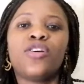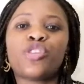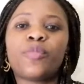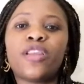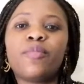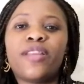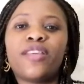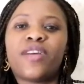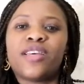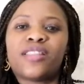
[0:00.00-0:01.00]
So many
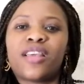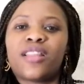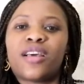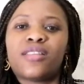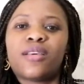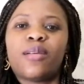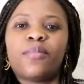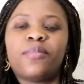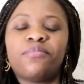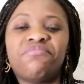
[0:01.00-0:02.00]
believers think that
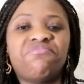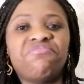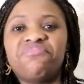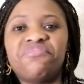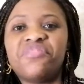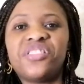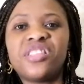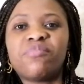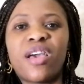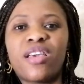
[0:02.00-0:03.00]
it
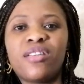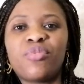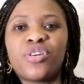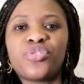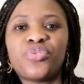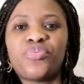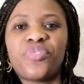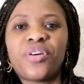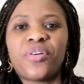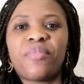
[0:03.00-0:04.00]
is by what you
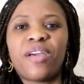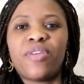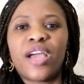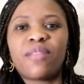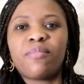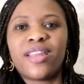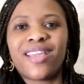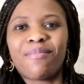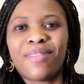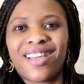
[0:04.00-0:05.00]
wear or by wearing Mary
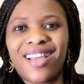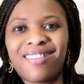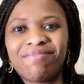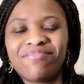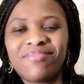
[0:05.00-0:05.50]
Amaka